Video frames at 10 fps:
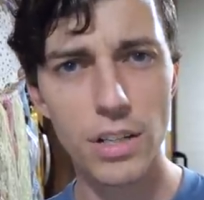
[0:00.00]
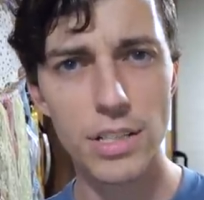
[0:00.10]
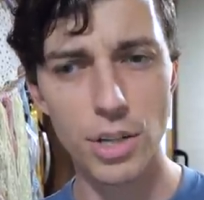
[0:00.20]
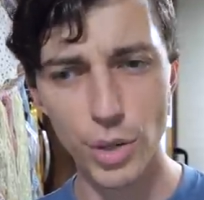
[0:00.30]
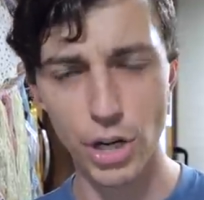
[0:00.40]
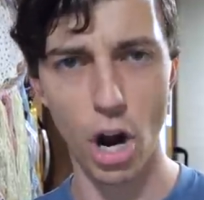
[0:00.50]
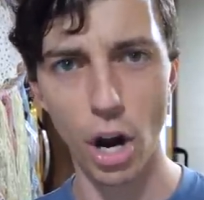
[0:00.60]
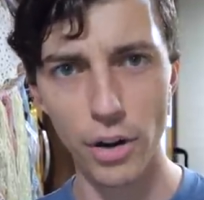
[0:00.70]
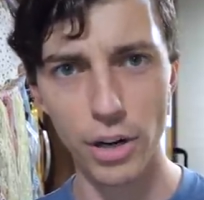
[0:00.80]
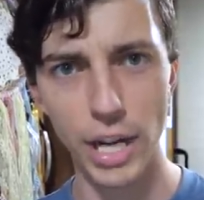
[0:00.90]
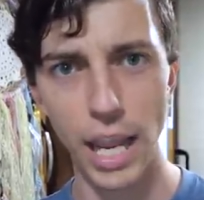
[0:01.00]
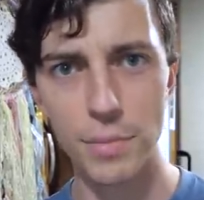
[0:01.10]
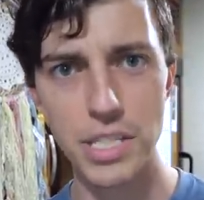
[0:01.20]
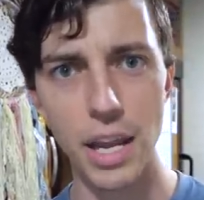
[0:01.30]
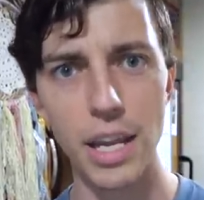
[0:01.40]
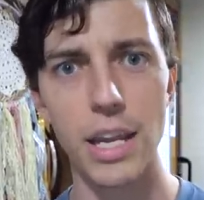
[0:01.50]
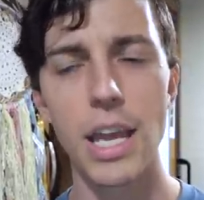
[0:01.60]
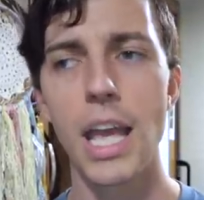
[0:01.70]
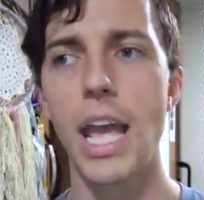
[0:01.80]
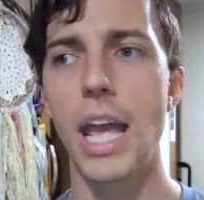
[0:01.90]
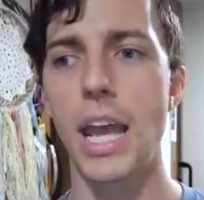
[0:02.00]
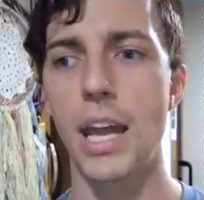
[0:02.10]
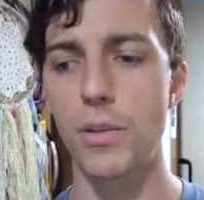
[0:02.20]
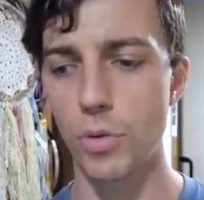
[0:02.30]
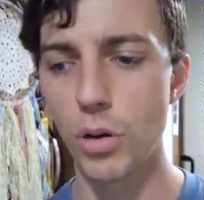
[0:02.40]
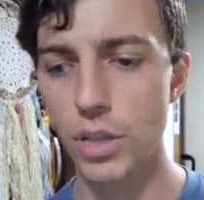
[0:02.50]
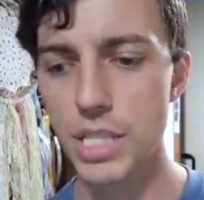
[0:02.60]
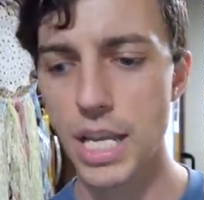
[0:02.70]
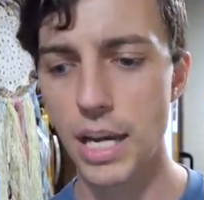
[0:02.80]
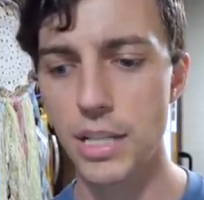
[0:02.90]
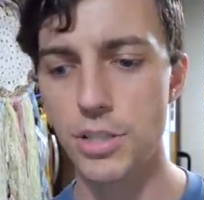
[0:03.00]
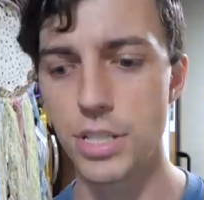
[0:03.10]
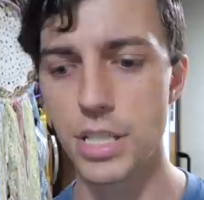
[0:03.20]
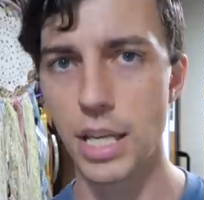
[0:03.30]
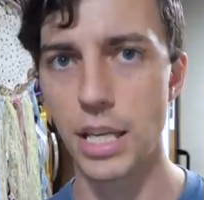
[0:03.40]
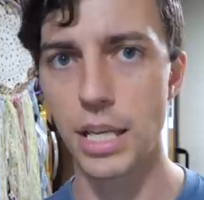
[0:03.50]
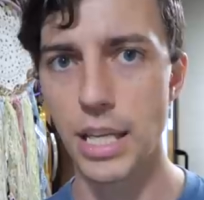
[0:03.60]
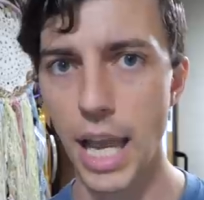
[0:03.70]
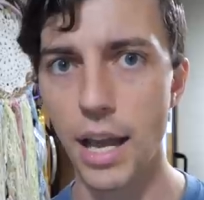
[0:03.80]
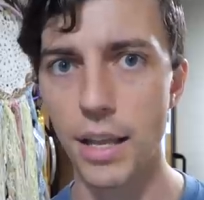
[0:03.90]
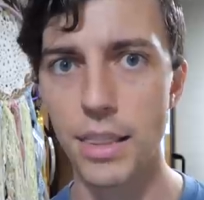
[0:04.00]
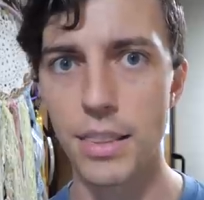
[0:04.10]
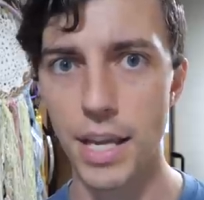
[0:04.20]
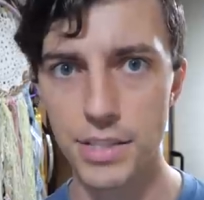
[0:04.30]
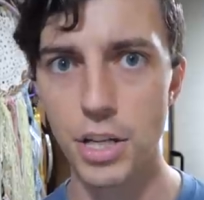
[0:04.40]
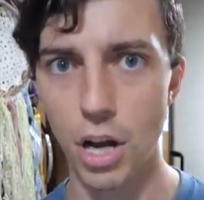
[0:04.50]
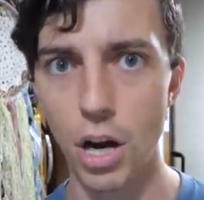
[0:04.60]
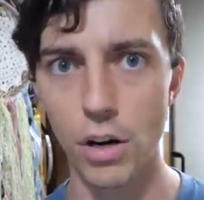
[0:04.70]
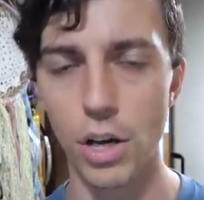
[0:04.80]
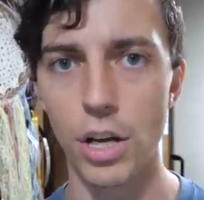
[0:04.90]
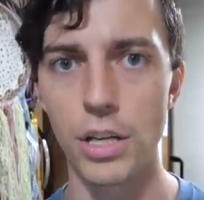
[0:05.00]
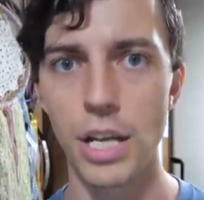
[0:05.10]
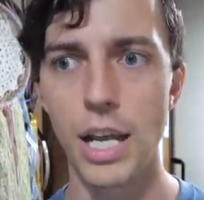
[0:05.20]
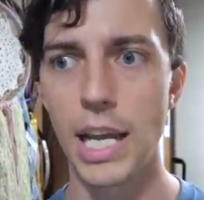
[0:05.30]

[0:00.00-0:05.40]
Is there a car in our campsite? And Ro looks at it and she's like, yeah, that's a car hood.